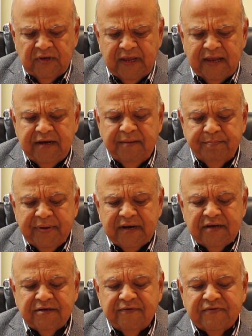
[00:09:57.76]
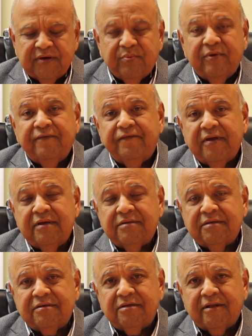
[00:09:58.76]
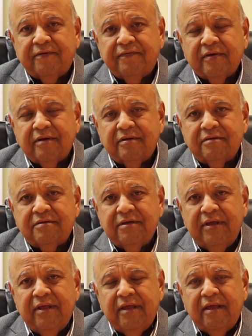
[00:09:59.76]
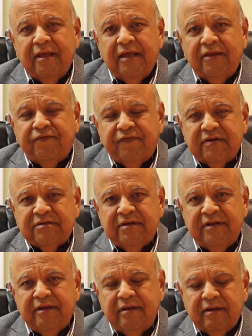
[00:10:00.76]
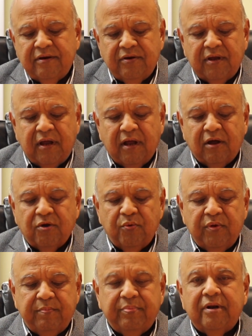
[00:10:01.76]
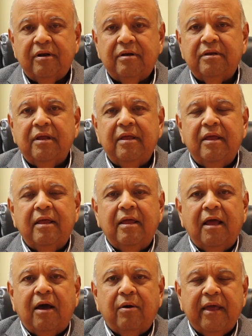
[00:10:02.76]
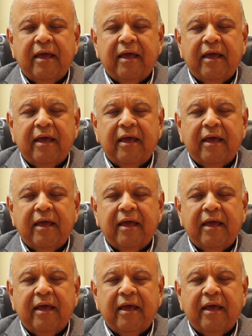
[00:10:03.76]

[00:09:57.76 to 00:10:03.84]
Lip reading: and imperatives that we face as South Africans, is firstly, how do we build our